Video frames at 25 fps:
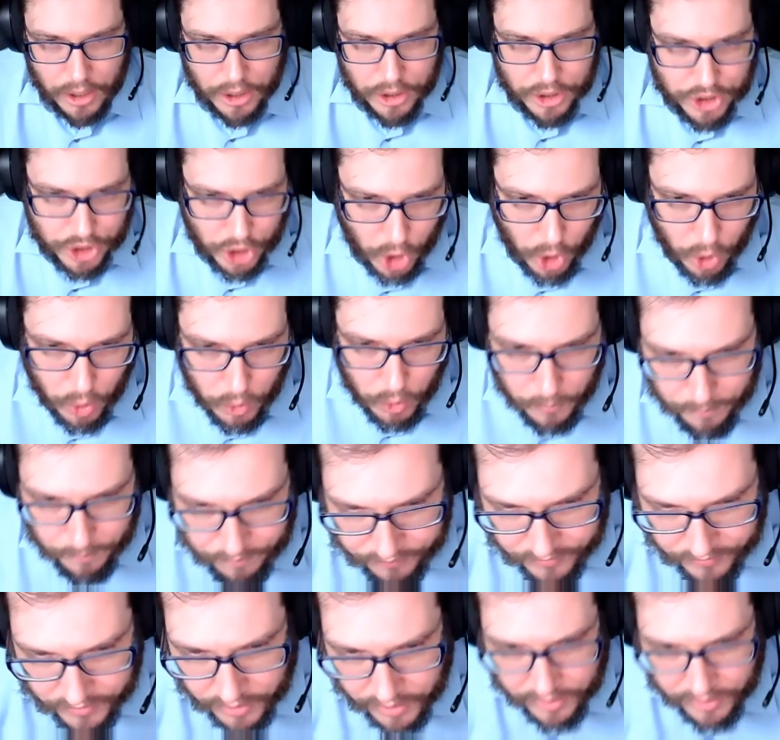So
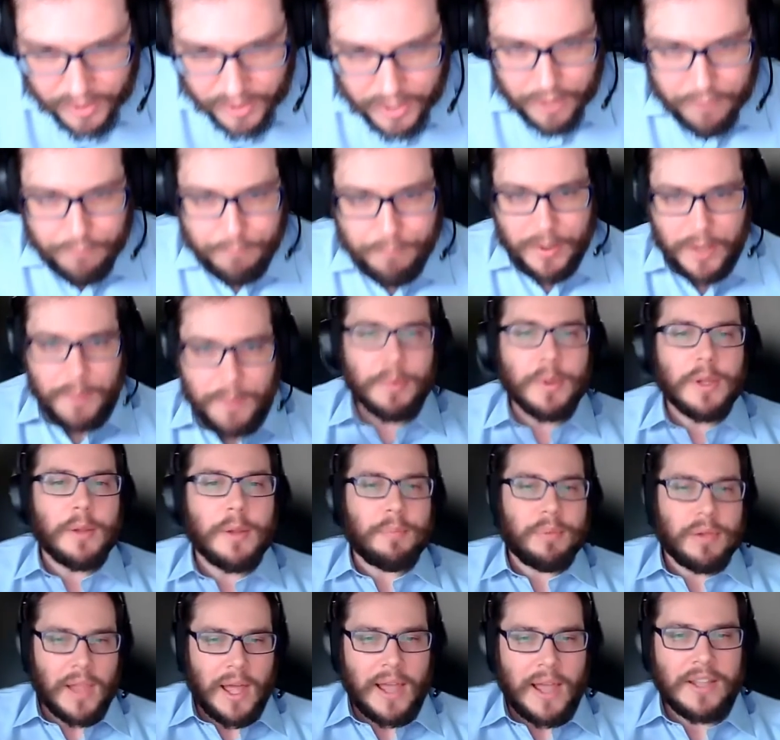if
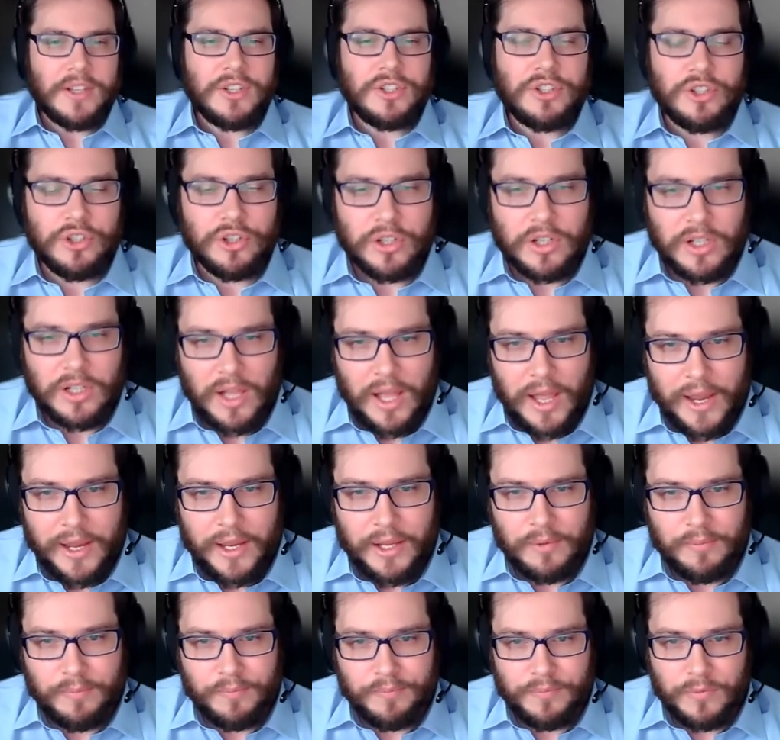PIPL applies to your
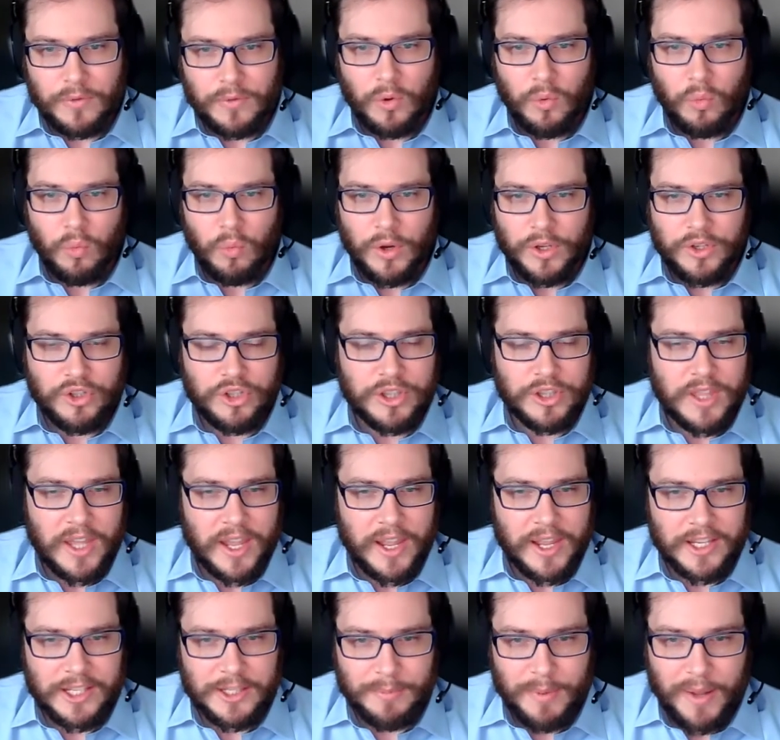client, what should
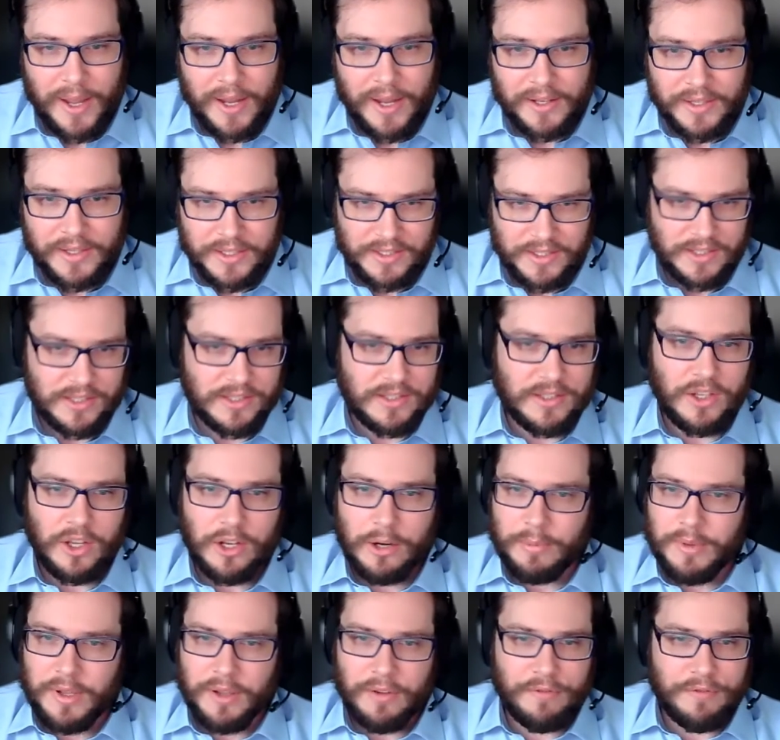they expect? This is
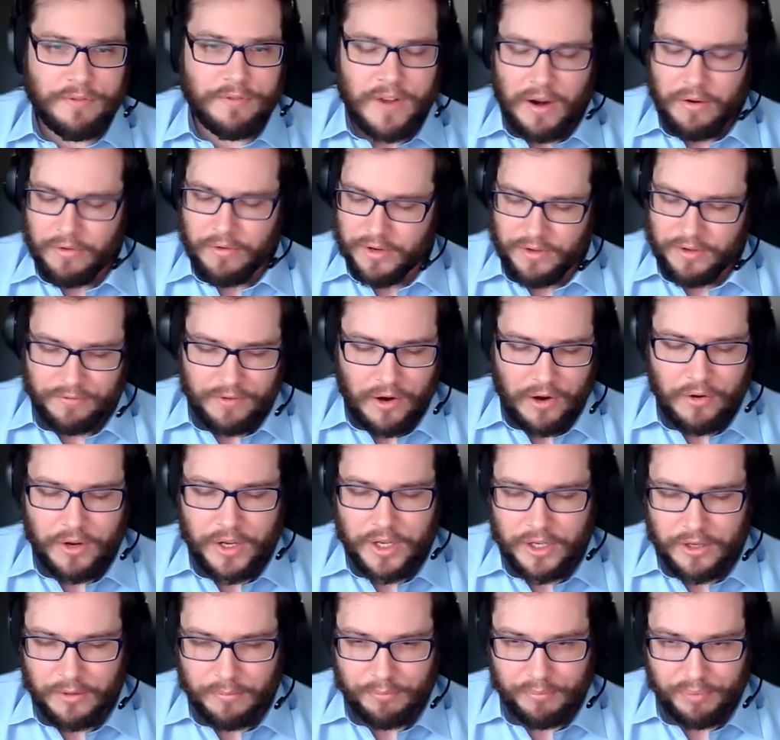going to be a very,
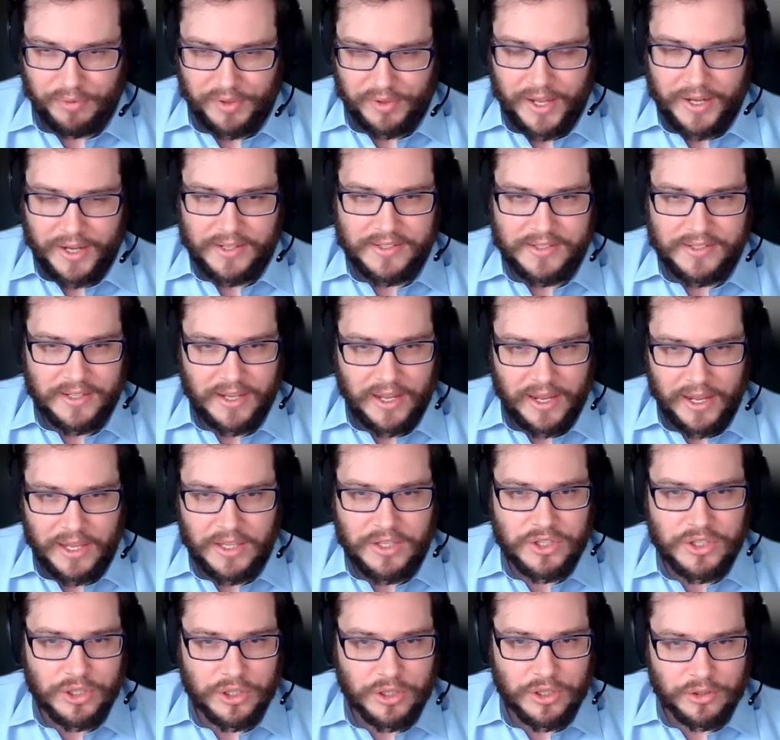very complex
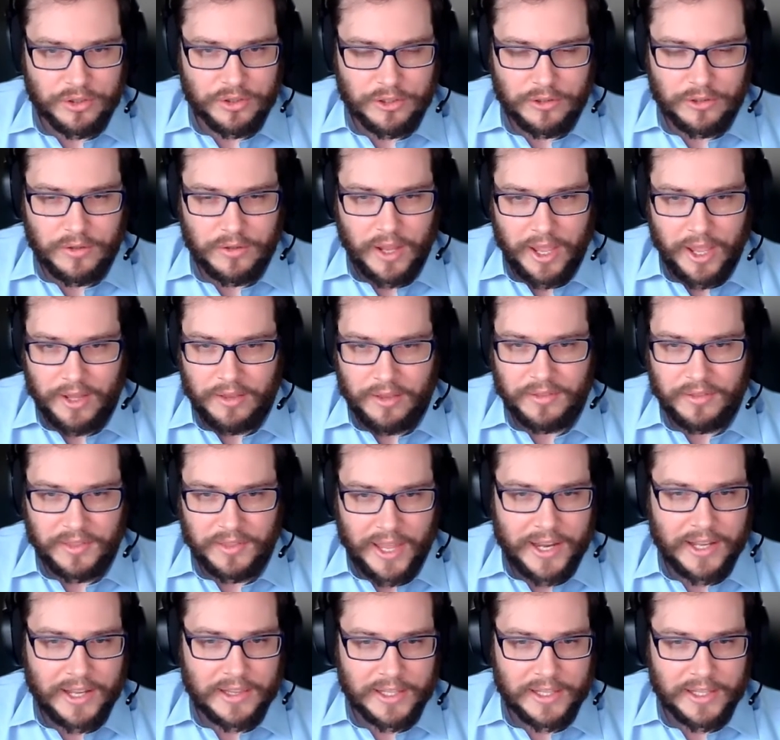answer and
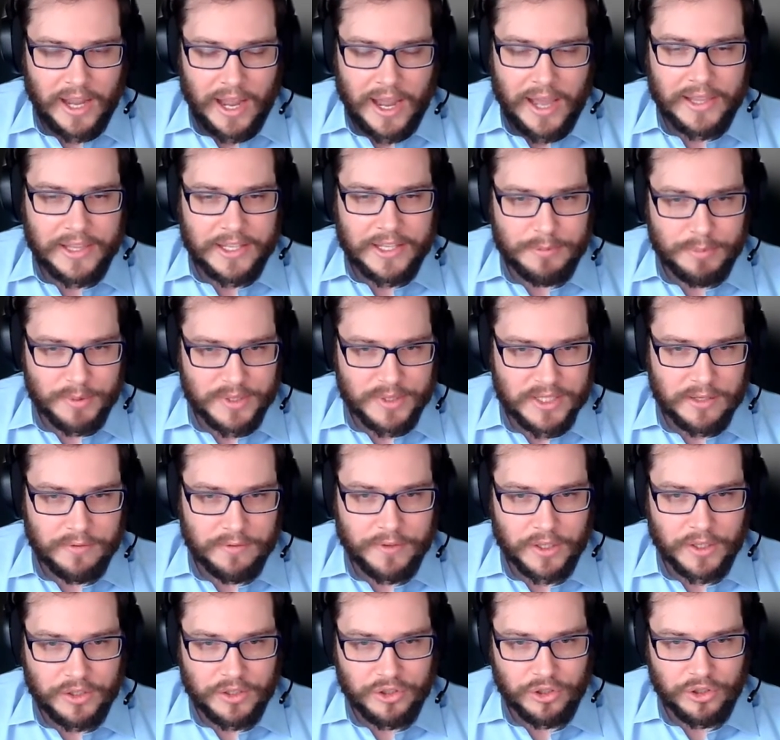likely highly
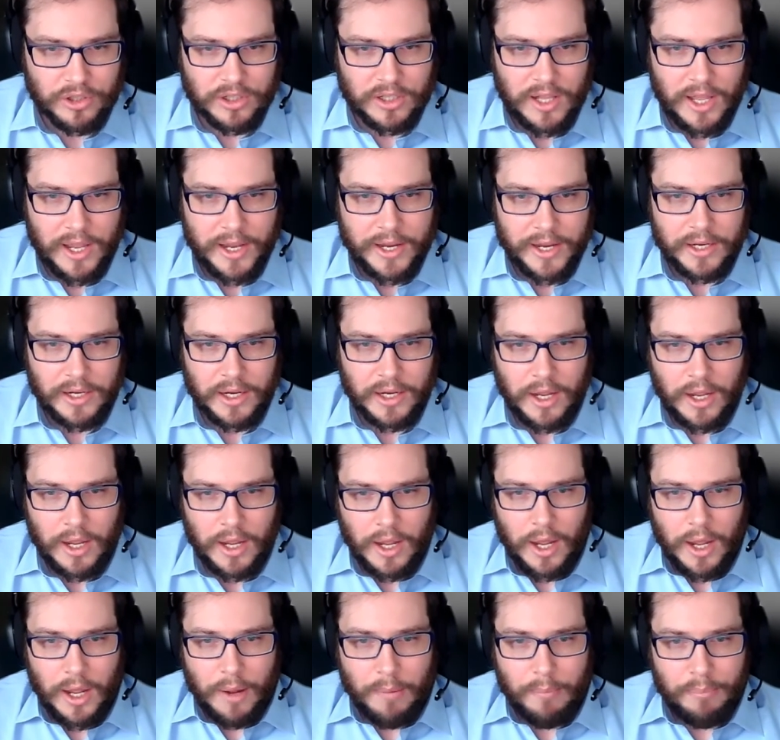specific to your client,
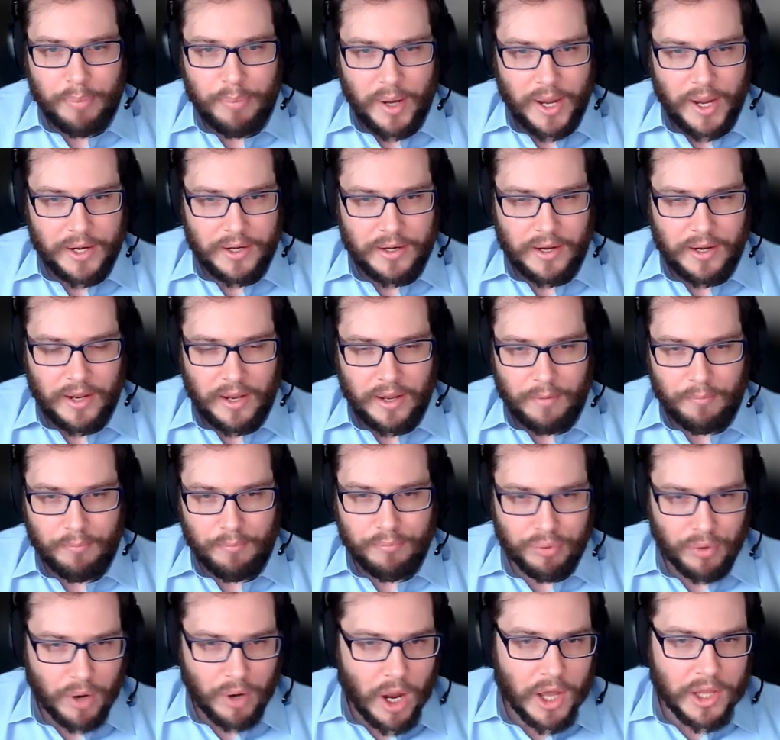but
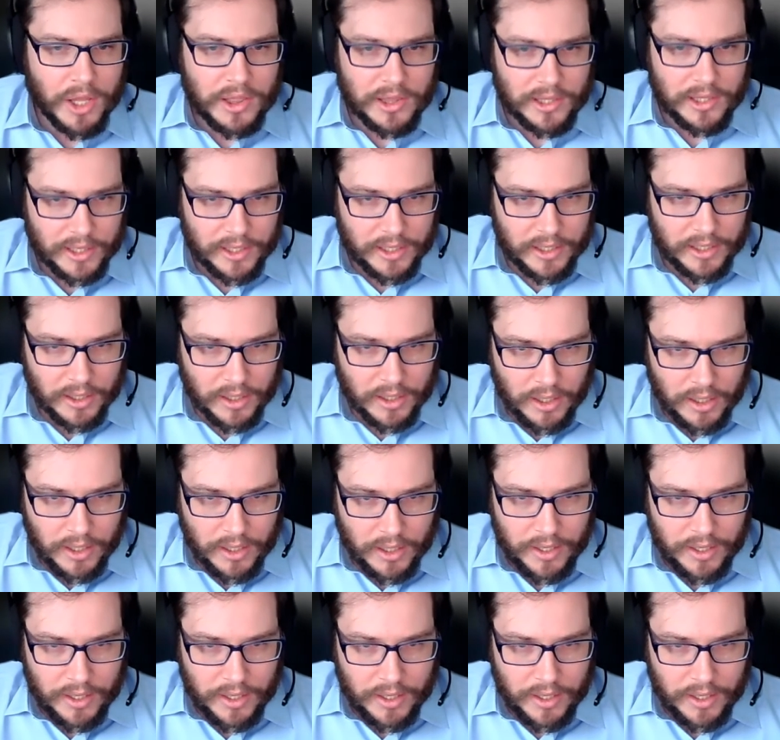broadly,